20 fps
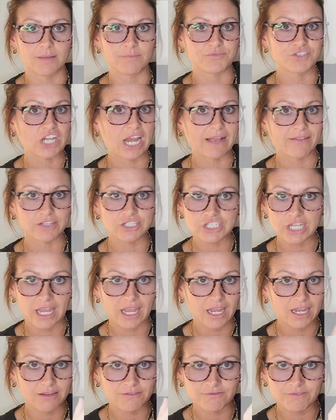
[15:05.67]
Challenge
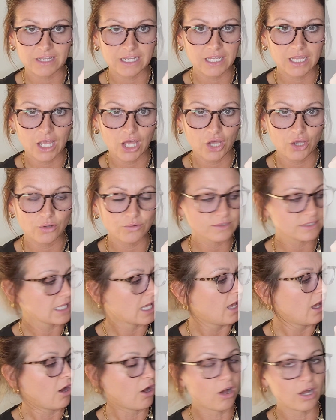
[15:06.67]
A videos
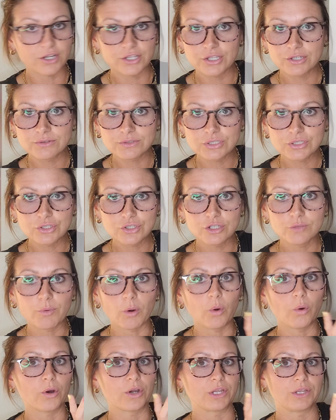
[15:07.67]
on YouTube,
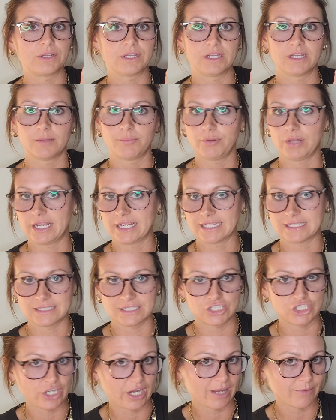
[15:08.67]
or you need to plug into
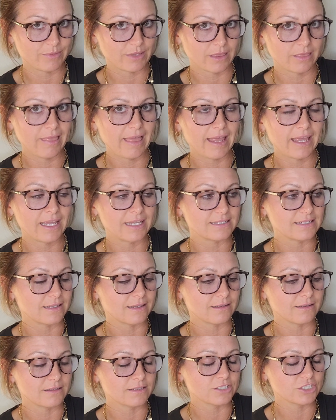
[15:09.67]

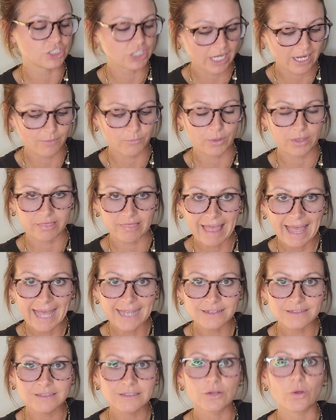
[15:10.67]
Jam with
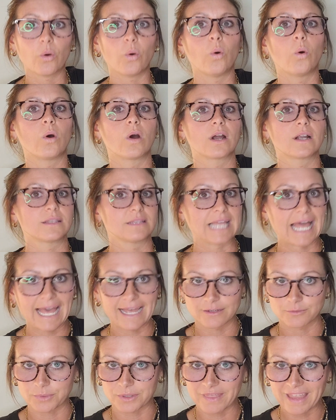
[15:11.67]
Latin or
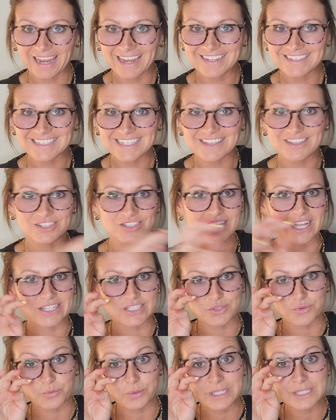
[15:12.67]
Latin with Andy. There's lots
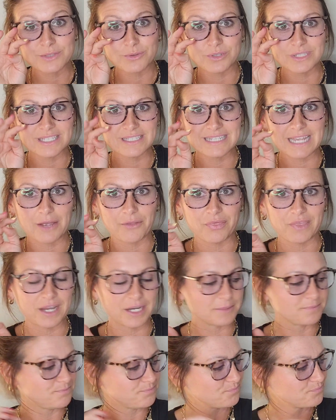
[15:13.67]
of resources out
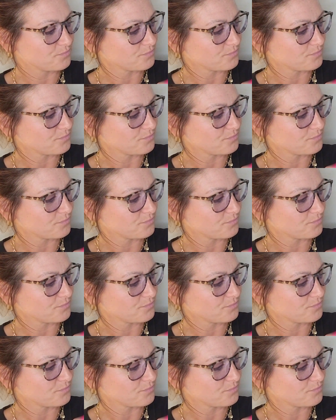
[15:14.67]
there.